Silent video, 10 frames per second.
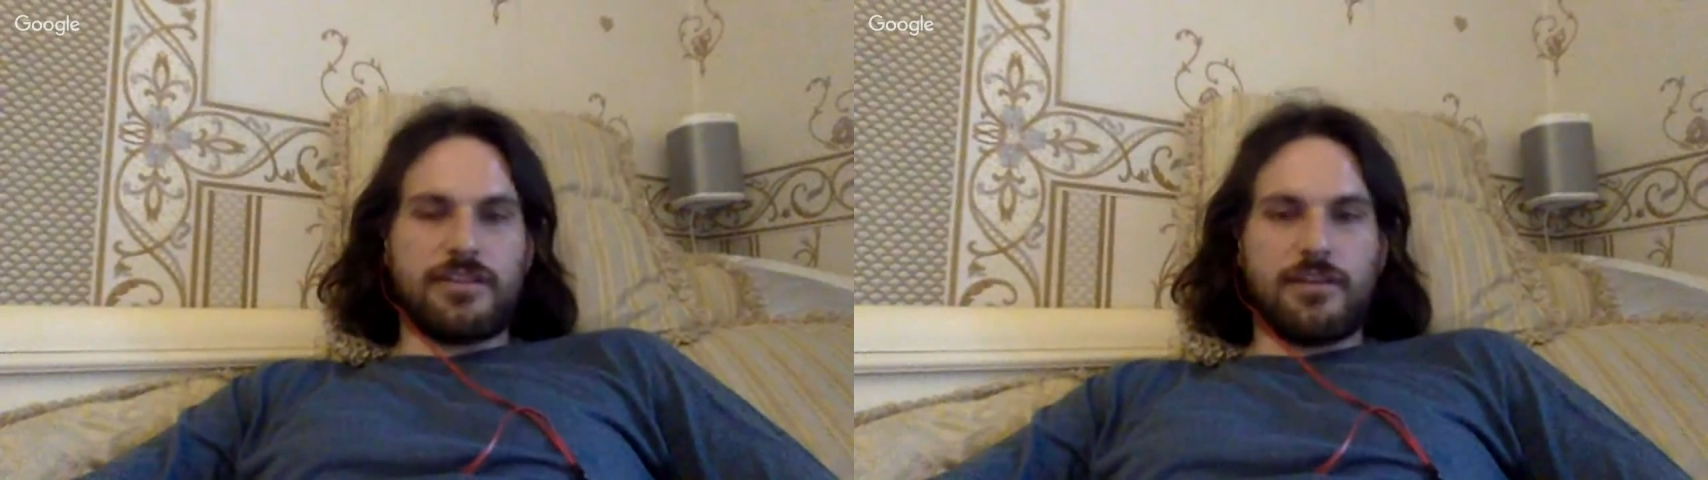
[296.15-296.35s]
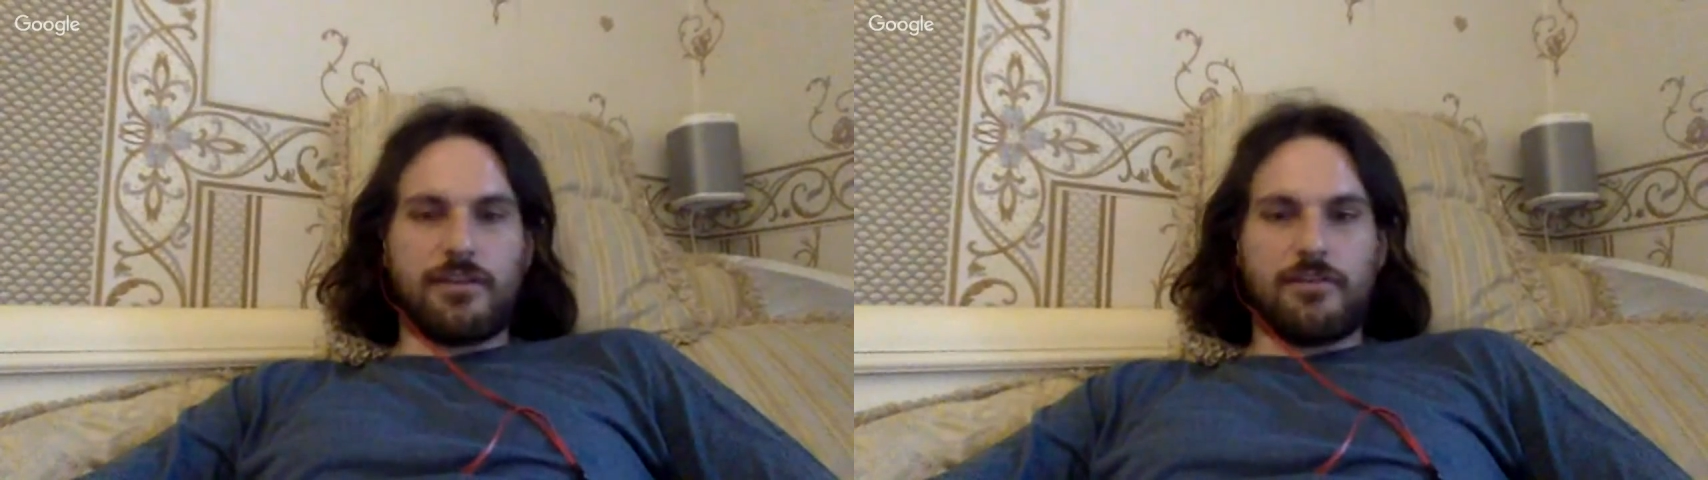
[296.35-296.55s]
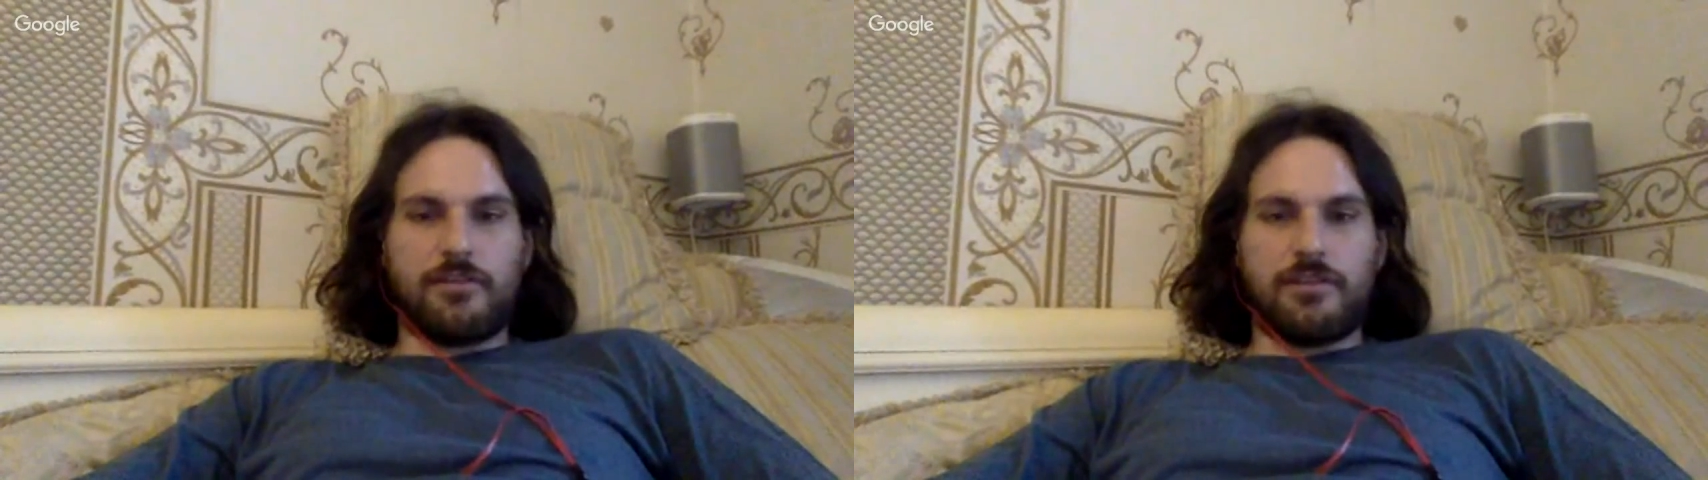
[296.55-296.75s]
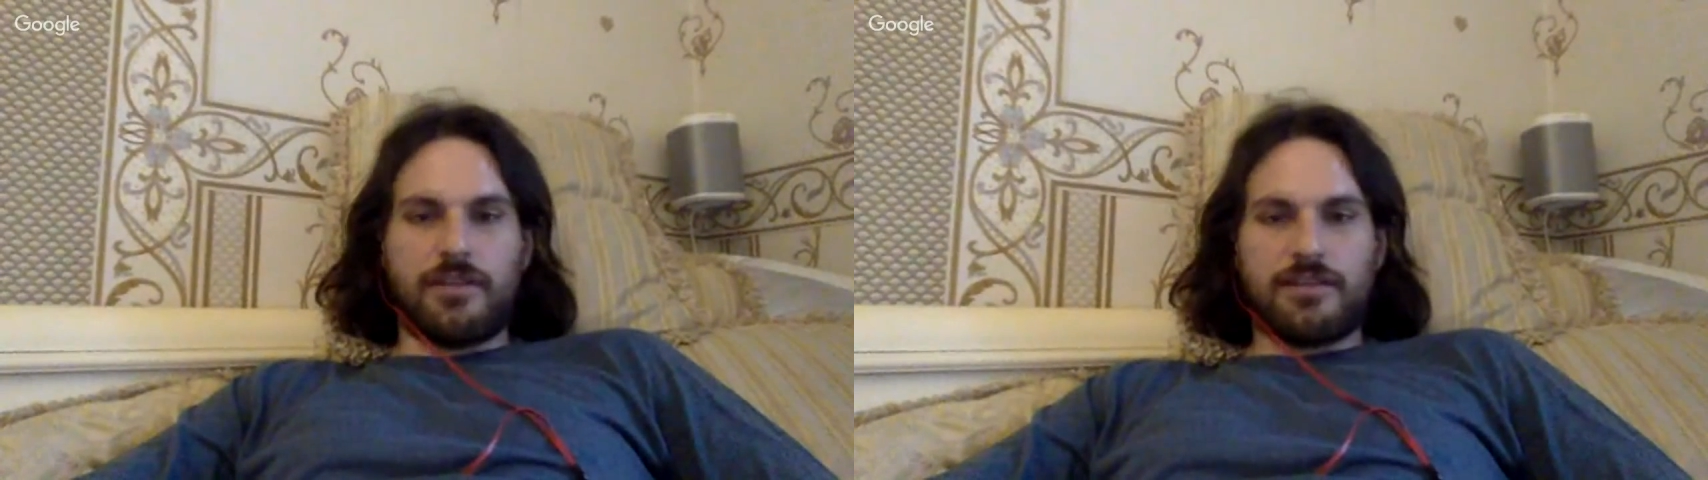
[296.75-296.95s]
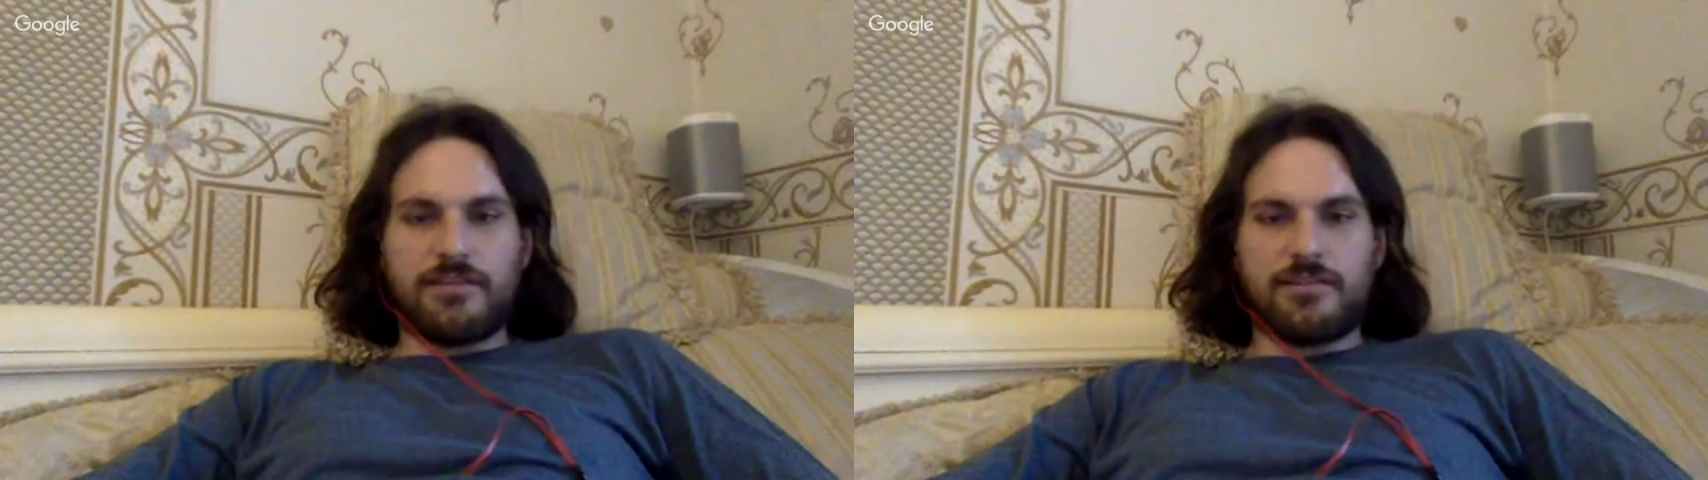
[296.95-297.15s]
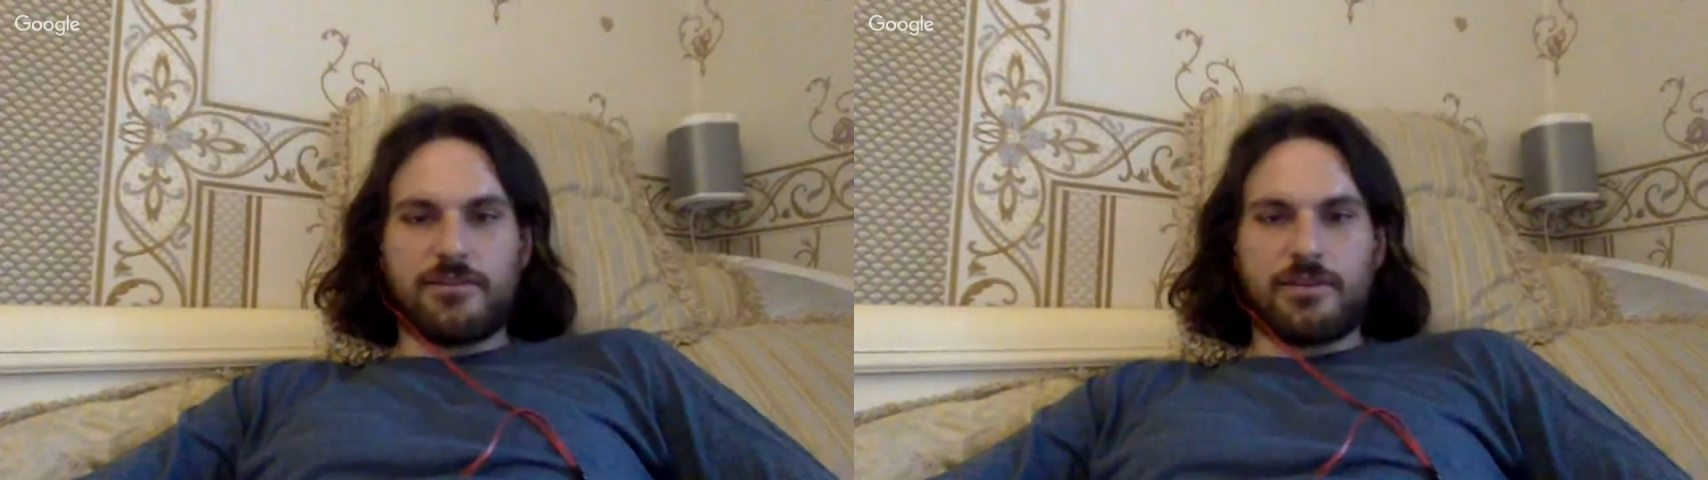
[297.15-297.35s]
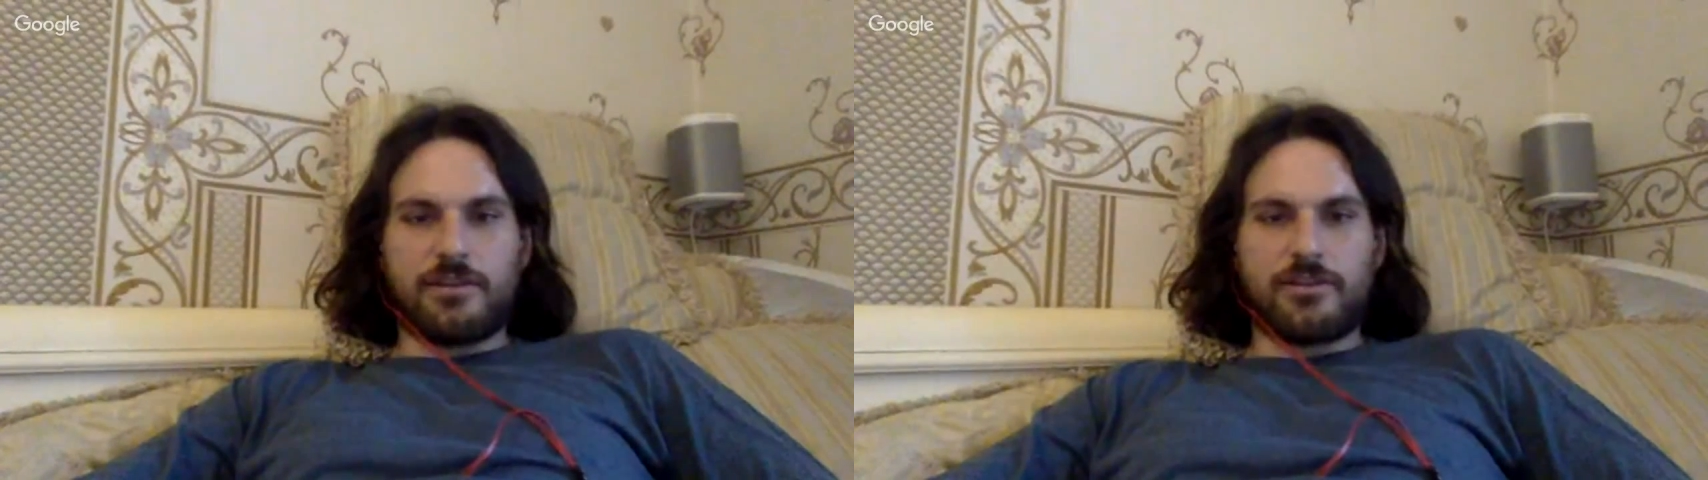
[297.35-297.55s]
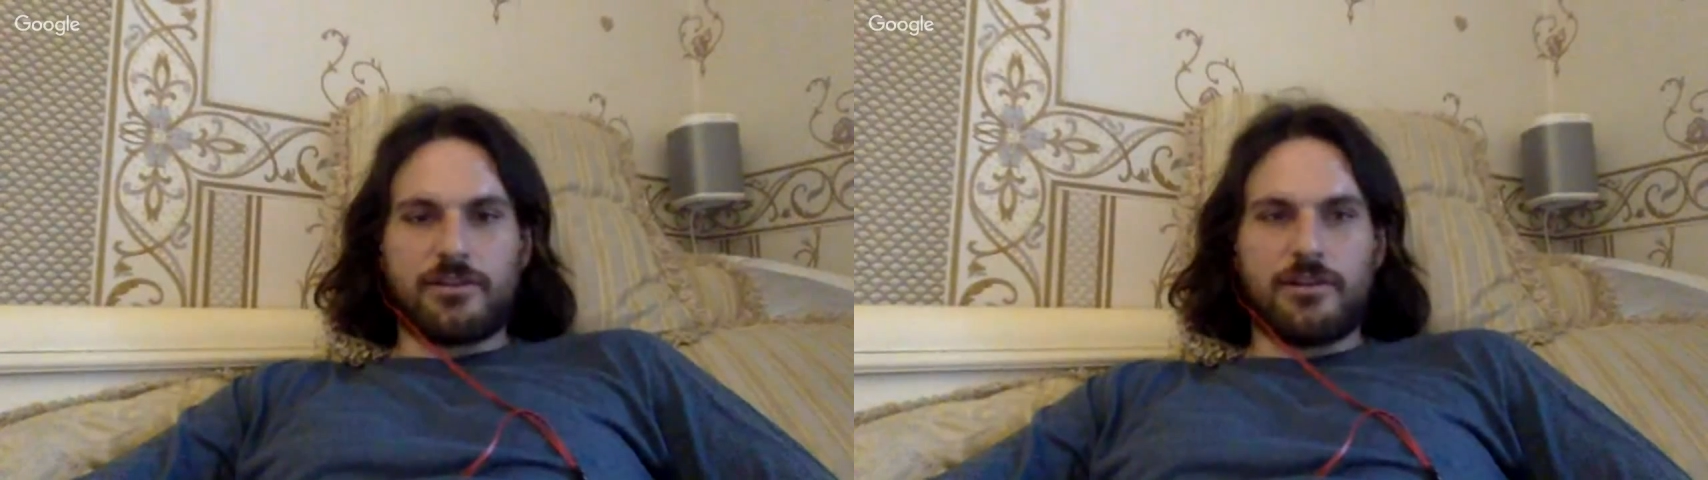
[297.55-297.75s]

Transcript: down even in that situation,